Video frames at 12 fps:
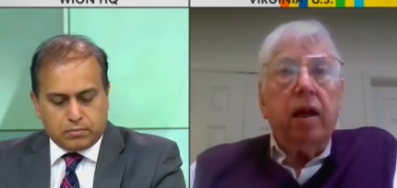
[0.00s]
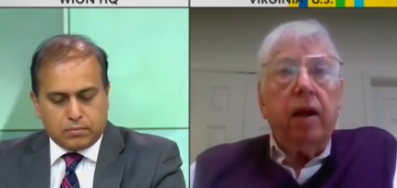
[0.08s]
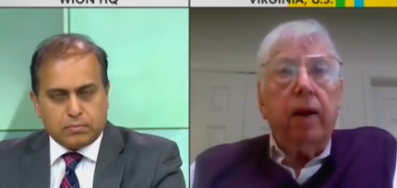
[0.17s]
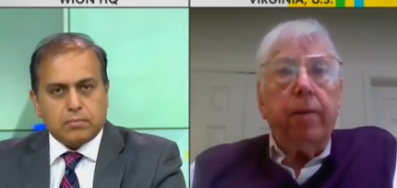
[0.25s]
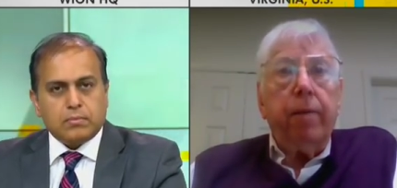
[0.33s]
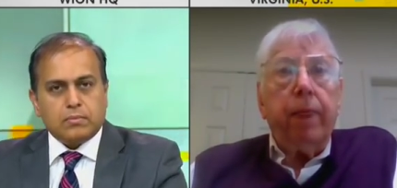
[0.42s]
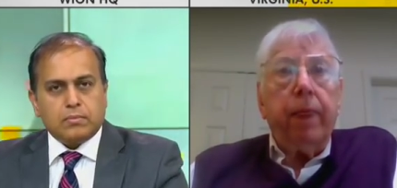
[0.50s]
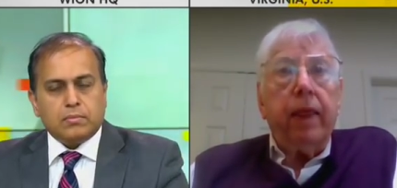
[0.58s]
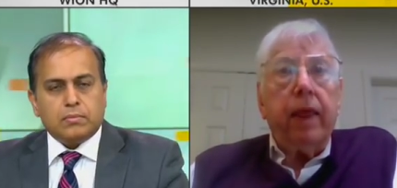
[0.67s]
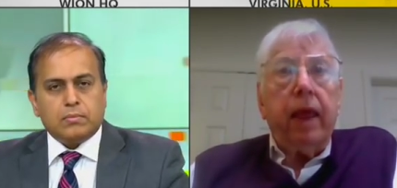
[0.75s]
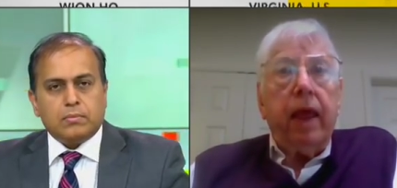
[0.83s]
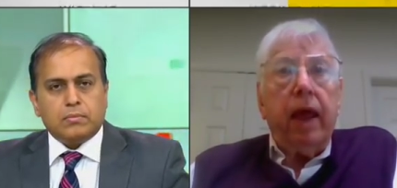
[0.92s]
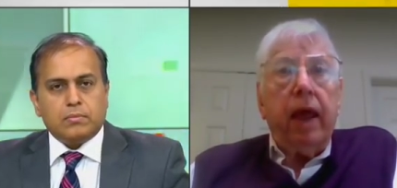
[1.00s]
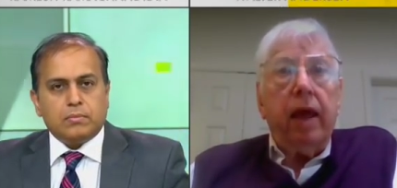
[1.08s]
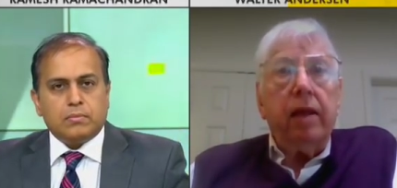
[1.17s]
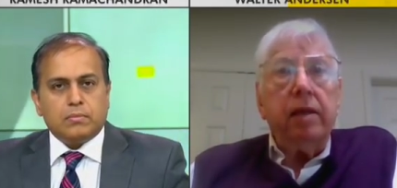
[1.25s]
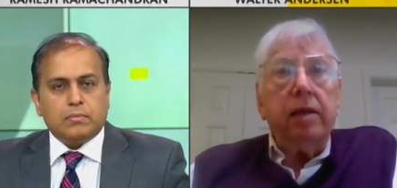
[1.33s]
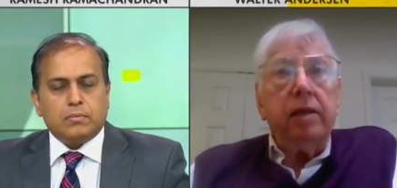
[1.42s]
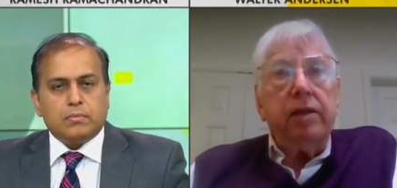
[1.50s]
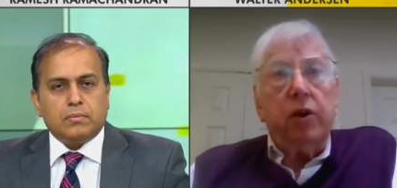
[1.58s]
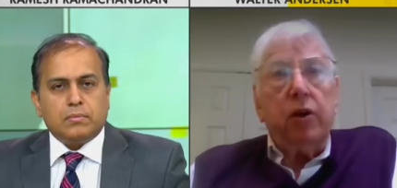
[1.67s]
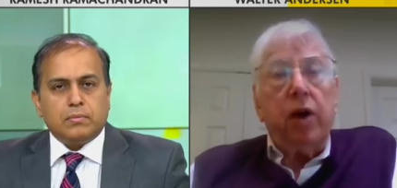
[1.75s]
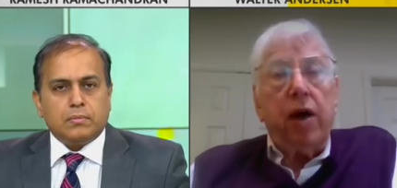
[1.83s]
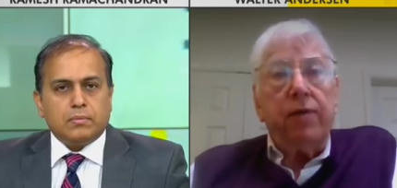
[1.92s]
Speaker 1: Um, and
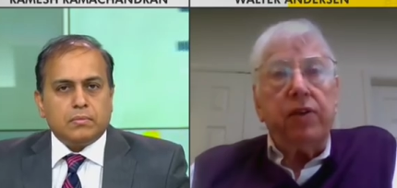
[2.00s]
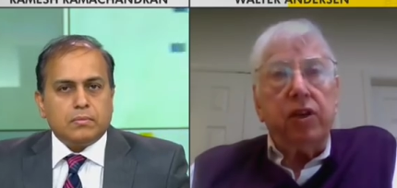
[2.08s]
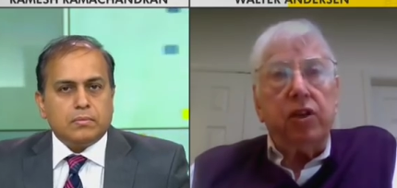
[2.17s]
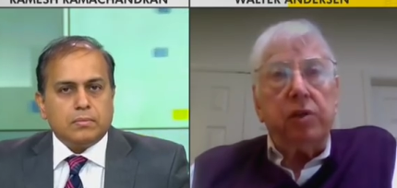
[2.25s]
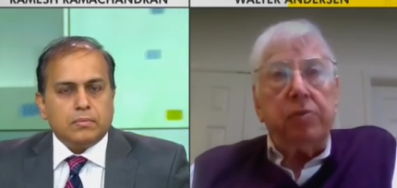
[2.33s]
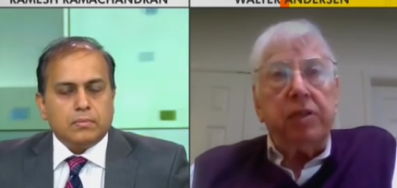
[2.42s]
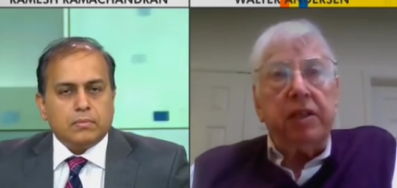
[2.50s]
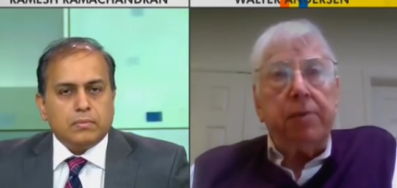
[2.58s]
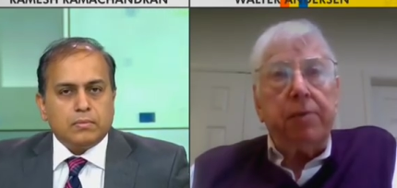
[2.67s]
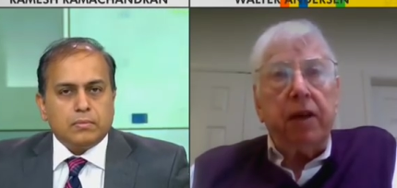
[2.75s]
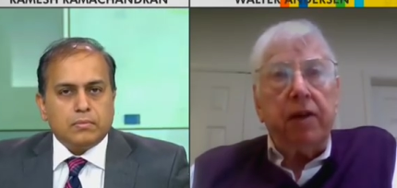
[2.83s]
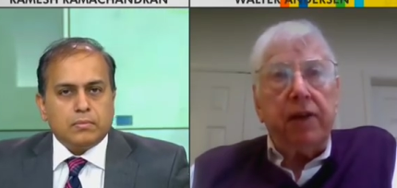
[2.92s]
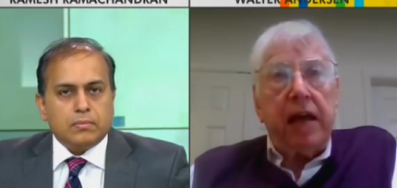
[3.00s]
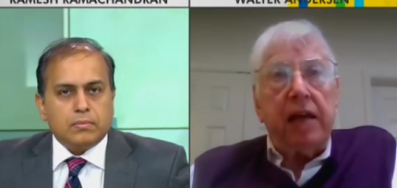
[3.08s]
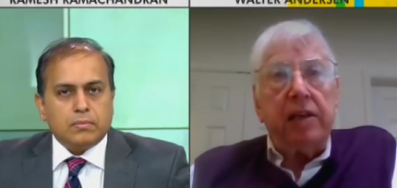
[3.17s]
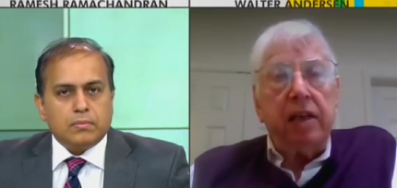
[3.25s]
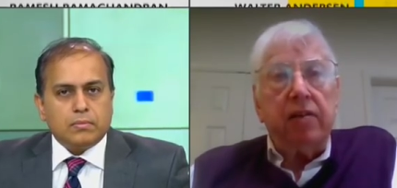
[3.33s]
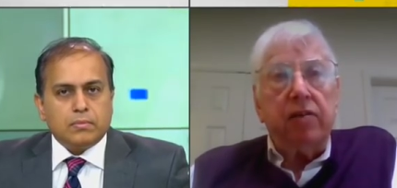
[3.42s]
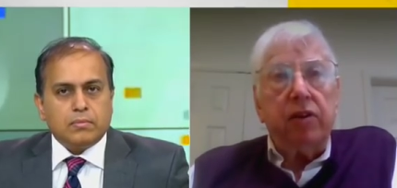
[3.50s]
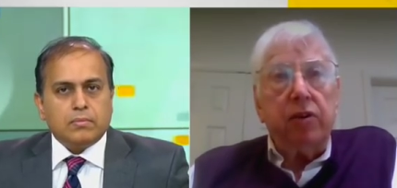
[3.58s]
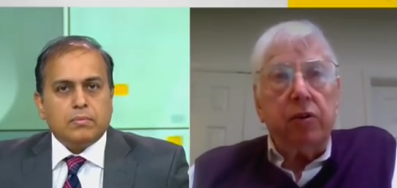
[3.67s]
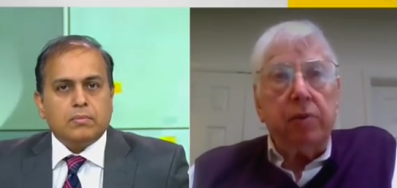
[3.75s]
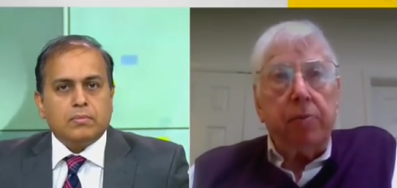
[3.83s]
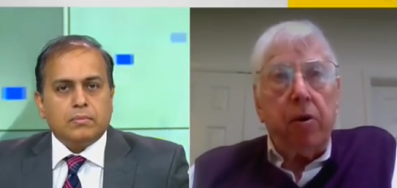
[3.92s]
so obviously she's been something of an asset
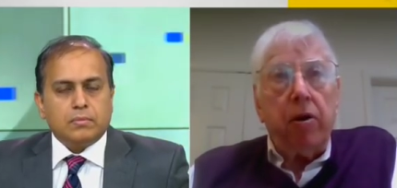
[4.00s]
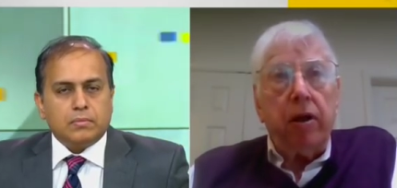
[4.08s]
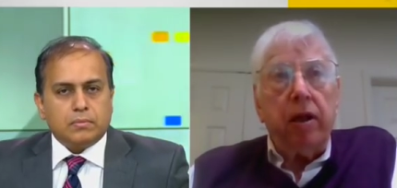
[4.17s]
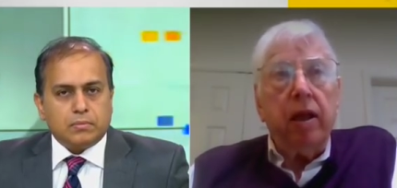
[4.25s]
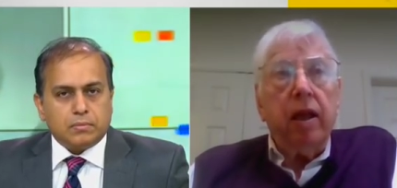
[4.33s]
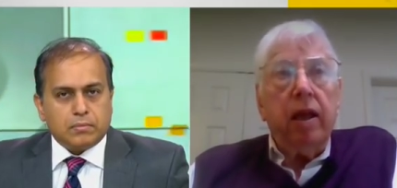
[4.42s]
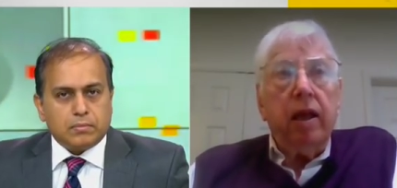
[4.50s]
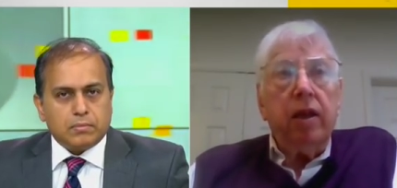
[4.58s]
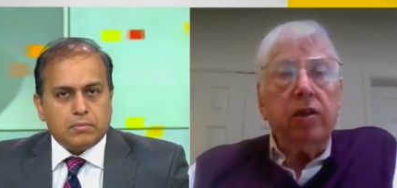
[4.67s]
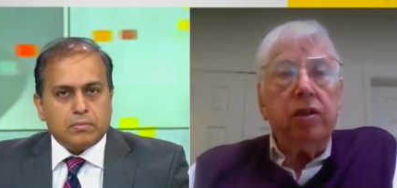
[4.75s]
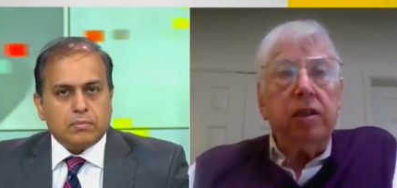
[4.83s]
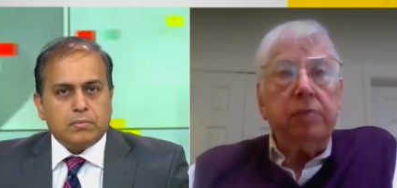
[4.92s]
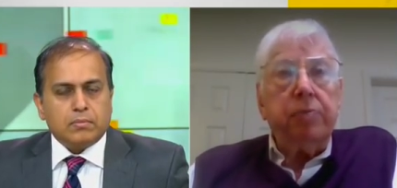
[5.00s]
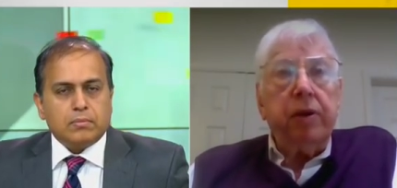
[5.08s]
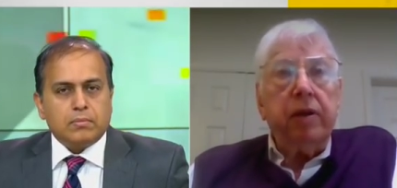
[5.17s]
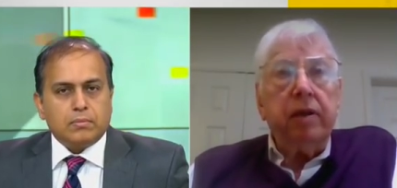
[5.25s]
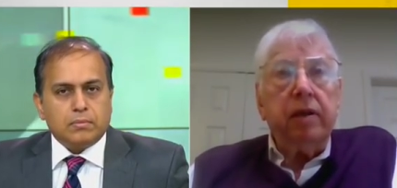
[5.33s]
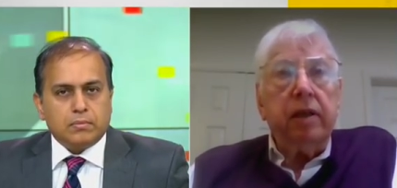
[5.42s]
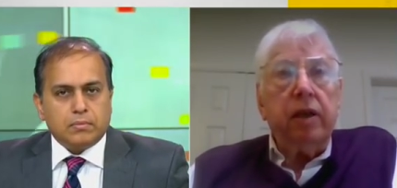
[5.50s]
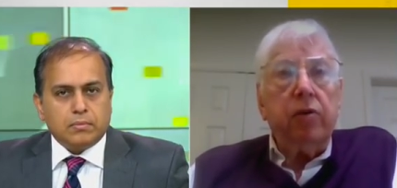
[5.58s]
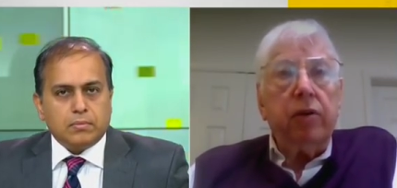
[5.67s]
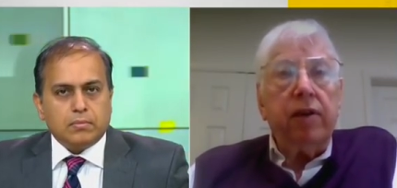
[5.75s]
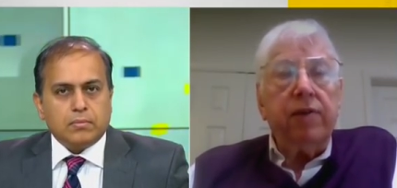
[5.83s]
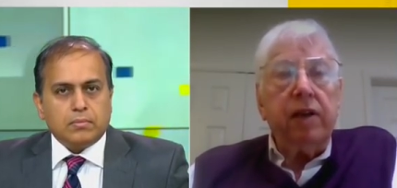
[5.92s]
to the party, and she's been,
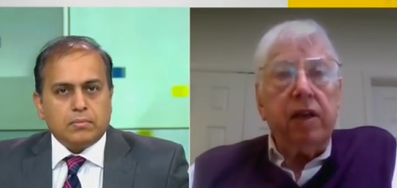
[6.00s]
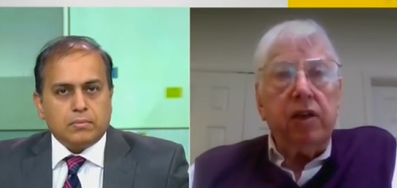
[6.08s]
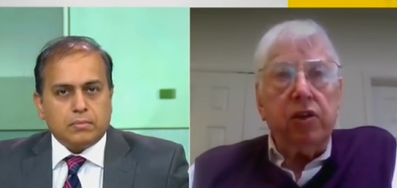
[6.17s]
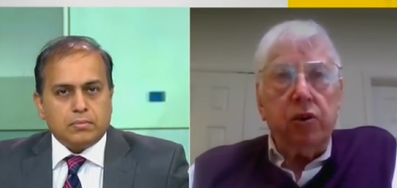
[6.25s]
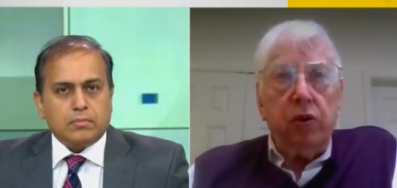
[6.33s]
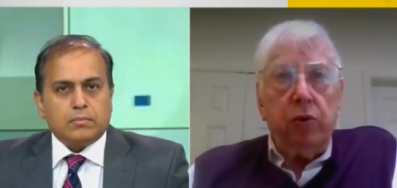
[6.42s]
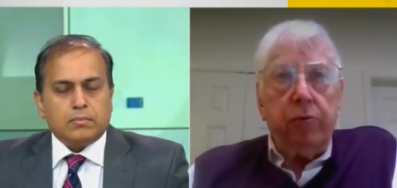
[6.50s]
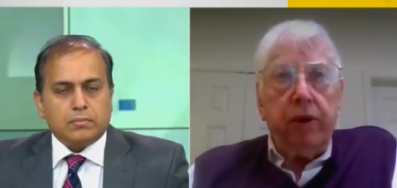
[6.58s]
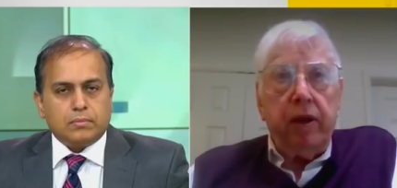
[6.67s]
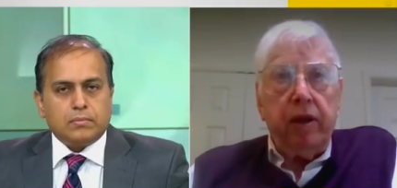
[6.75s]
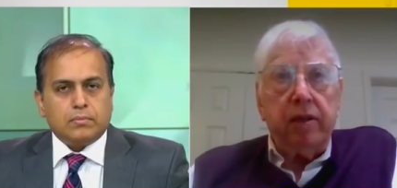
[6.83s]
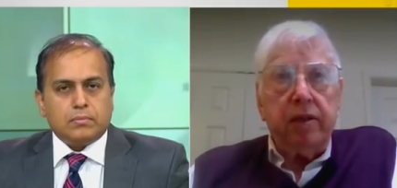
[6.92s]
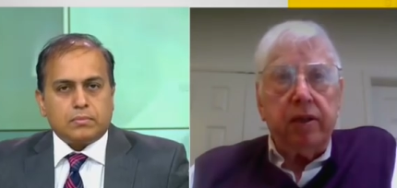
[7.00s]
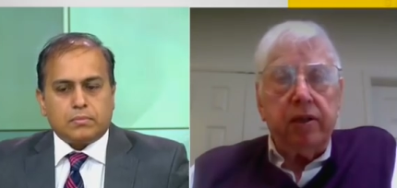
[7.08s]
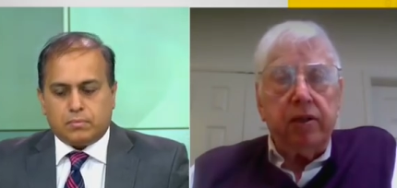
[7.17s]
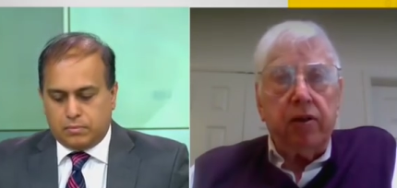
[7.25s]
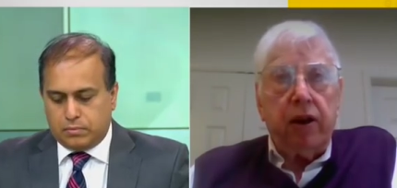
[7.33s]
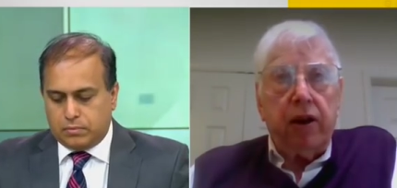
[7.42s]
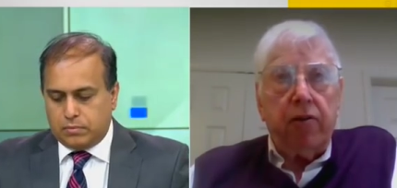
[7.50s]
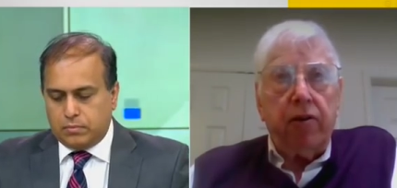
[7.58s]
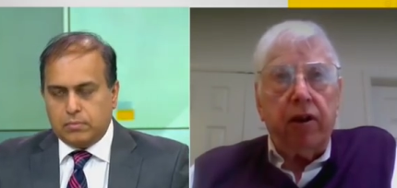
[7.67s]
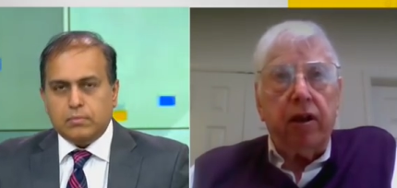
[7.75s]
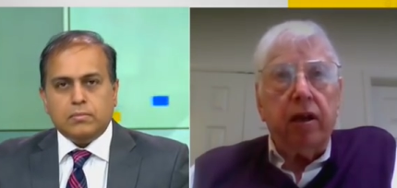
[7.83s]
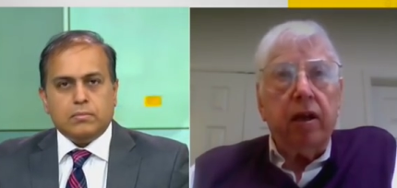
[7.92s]
you know, given Eastern UP as, as her
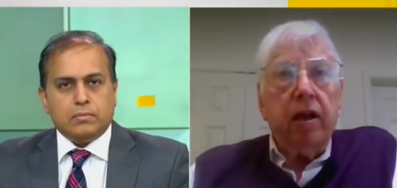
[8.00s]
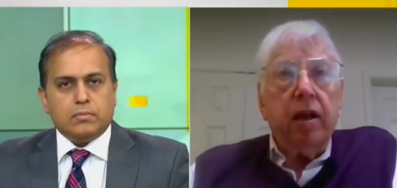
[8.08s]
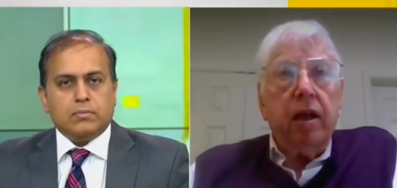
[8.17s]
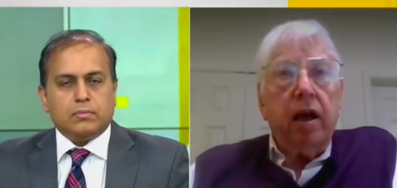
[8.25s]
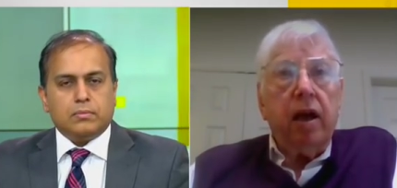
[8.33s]
area